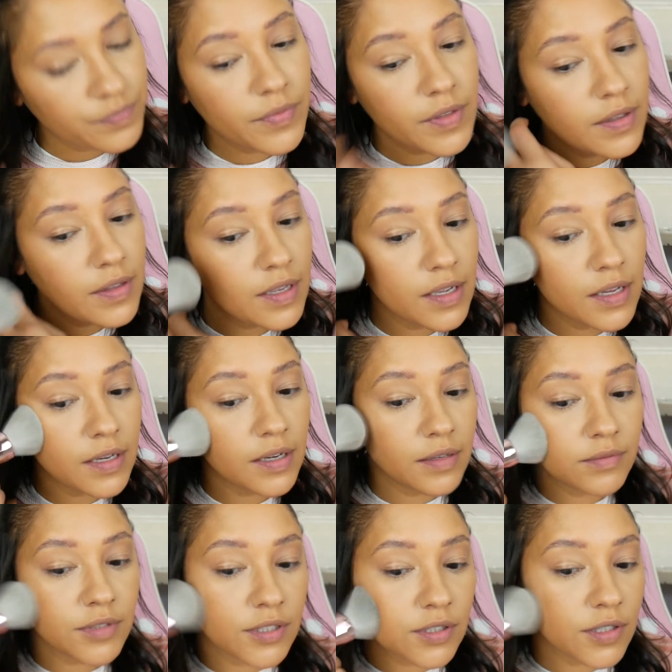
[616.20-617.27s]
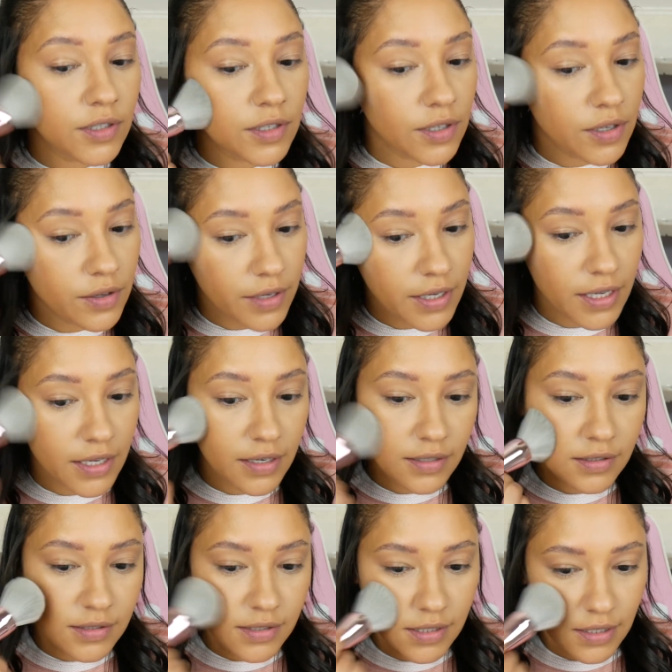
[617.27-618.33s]
And then I'm just gonna go ahead and
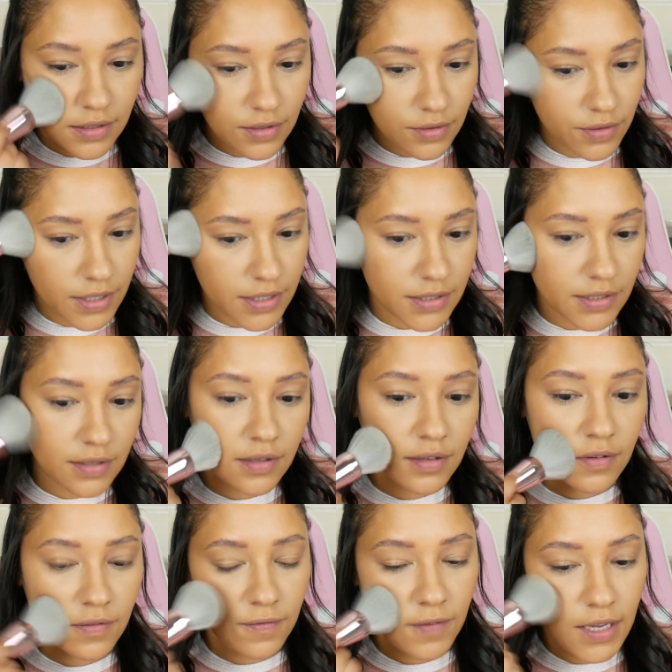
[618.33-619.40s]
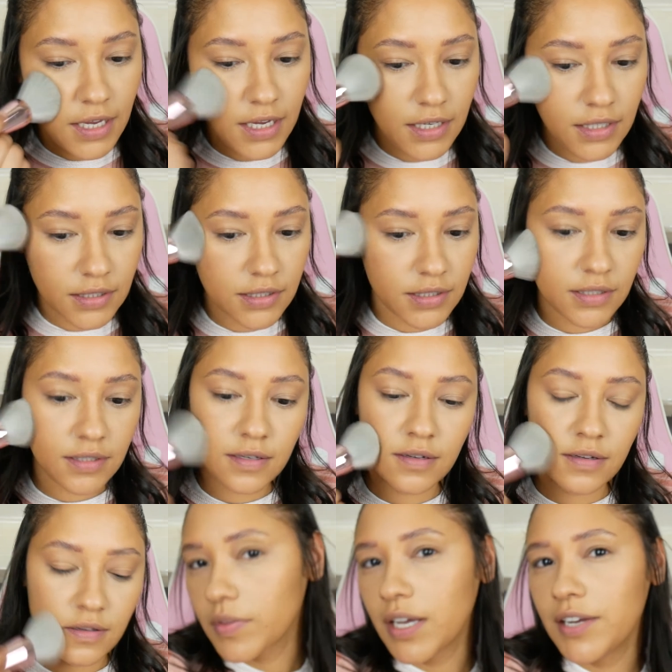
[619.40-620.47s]
set the rest of the face.
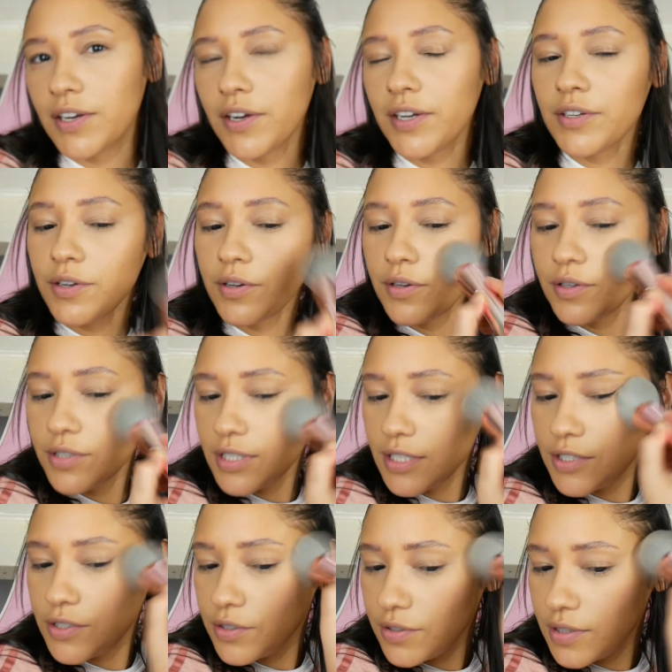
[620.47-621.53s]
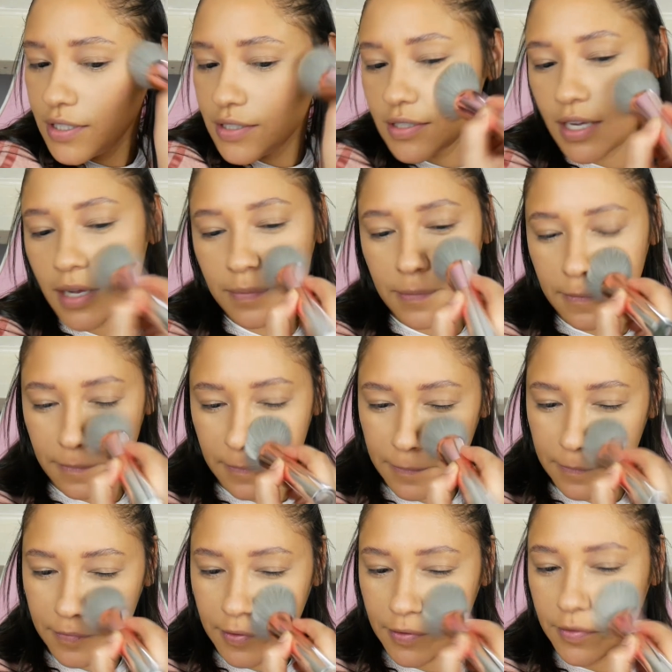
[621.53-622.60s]
I know I don't usually do these type of
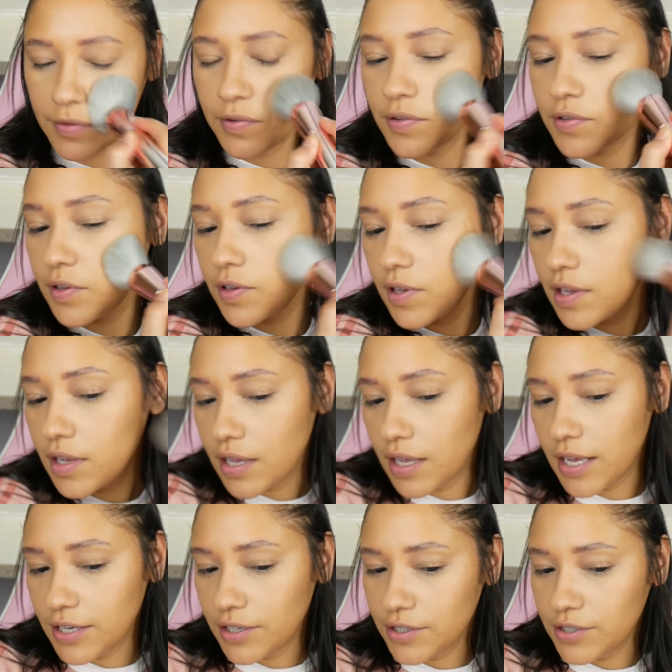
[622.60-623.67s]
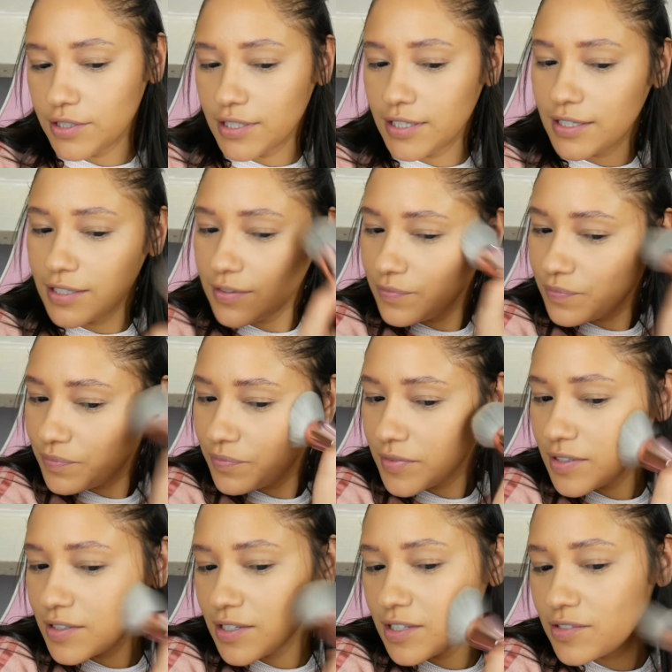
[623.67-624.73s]
reviews. I usually
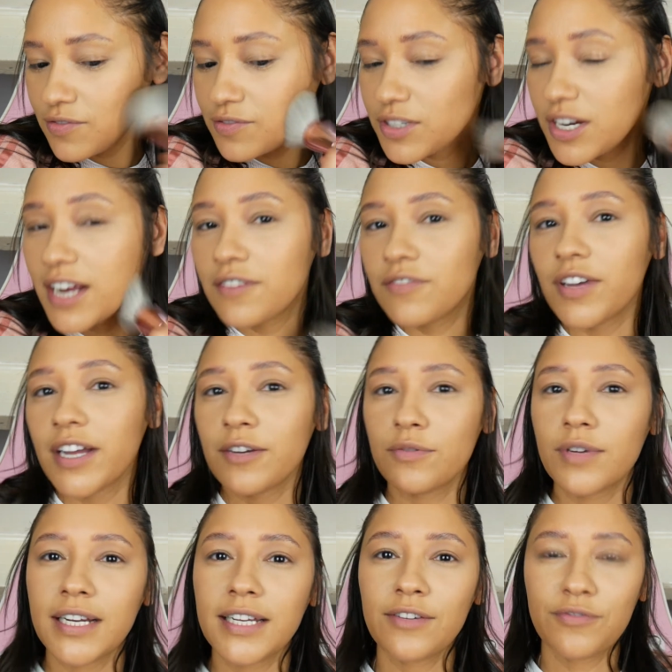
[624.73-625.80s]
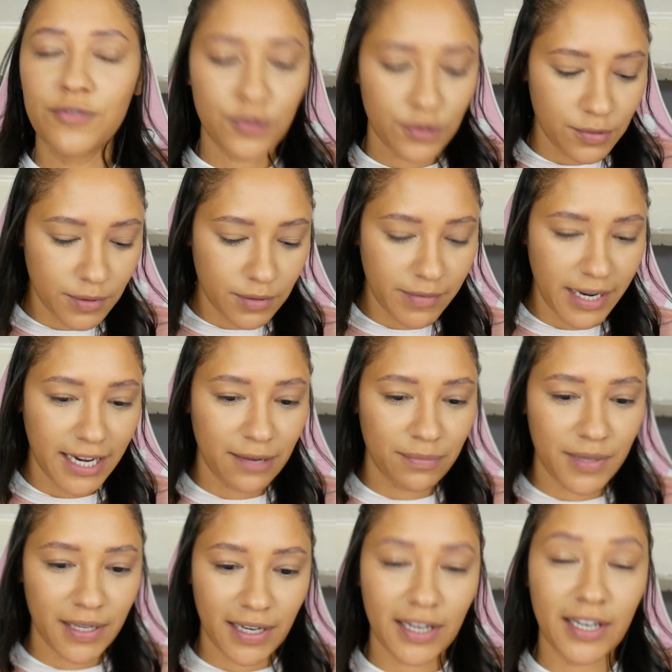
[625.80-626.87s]
just try and find really affordable makeup
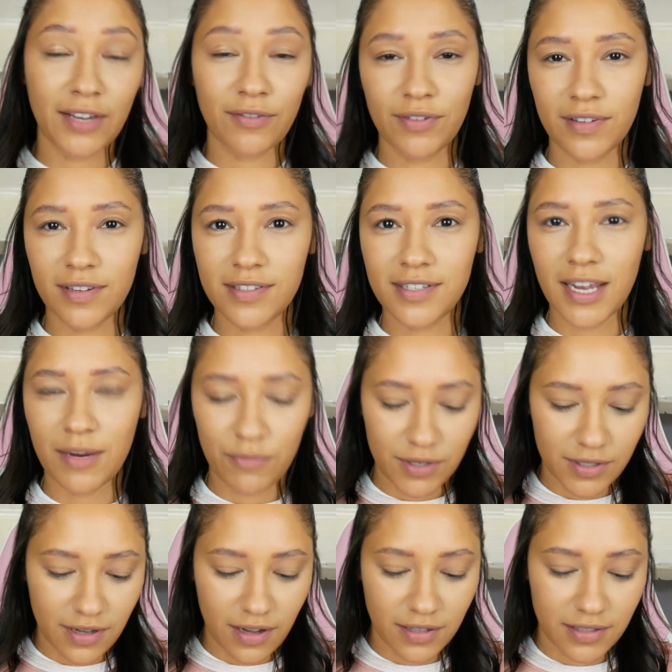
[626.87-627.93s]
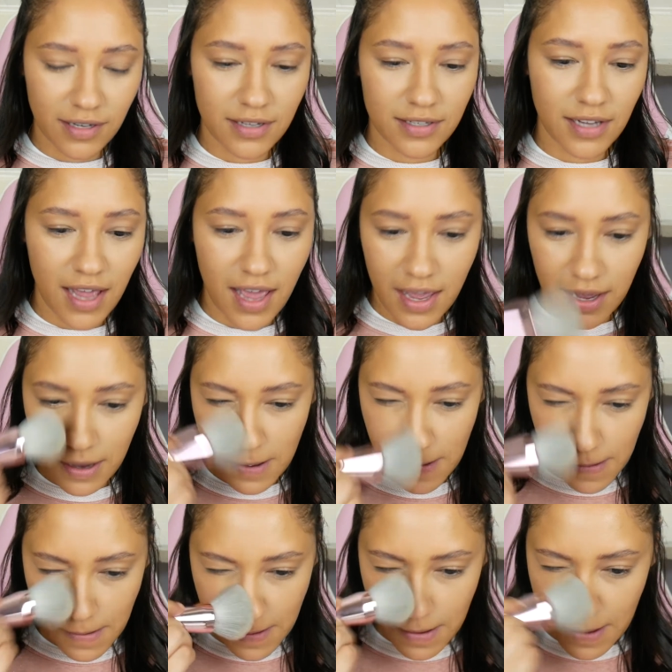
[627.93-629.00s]
that can give you the same result as like
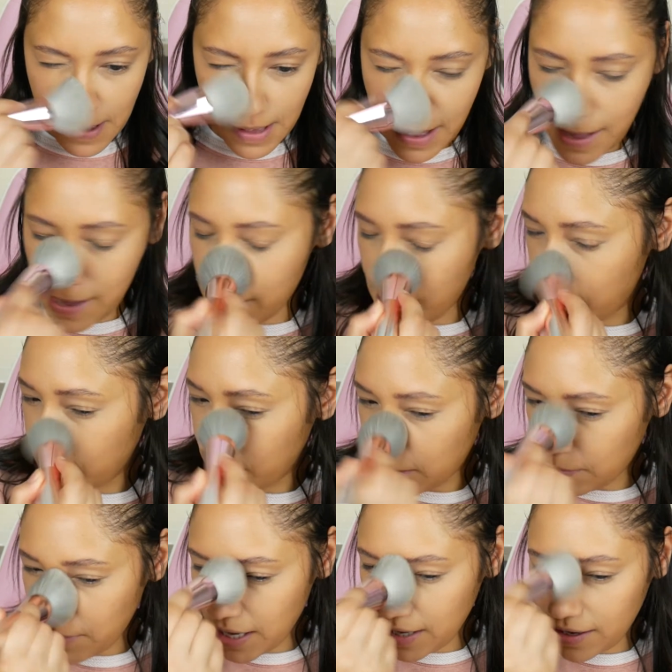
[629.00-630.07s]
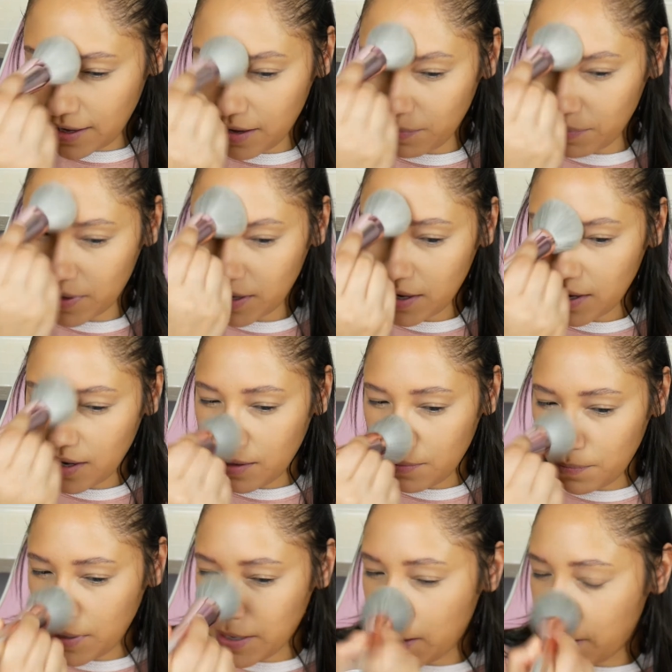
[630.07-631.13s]
high-end makeup,
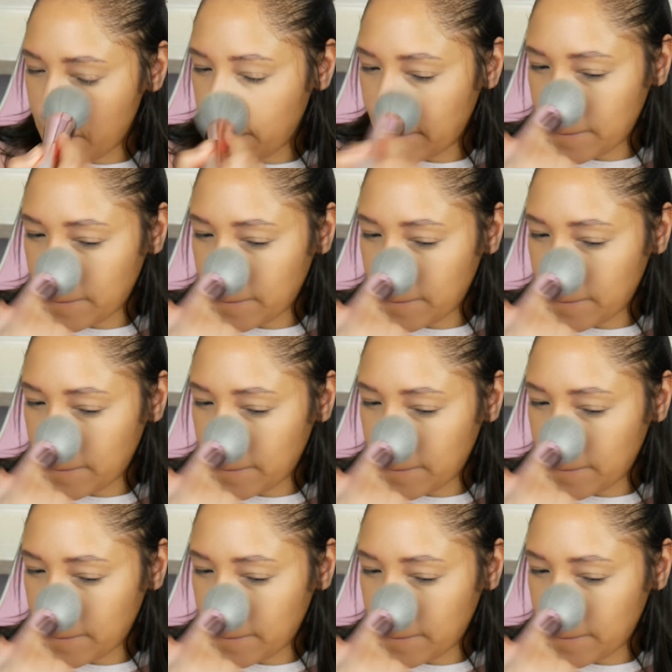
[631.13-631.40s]
but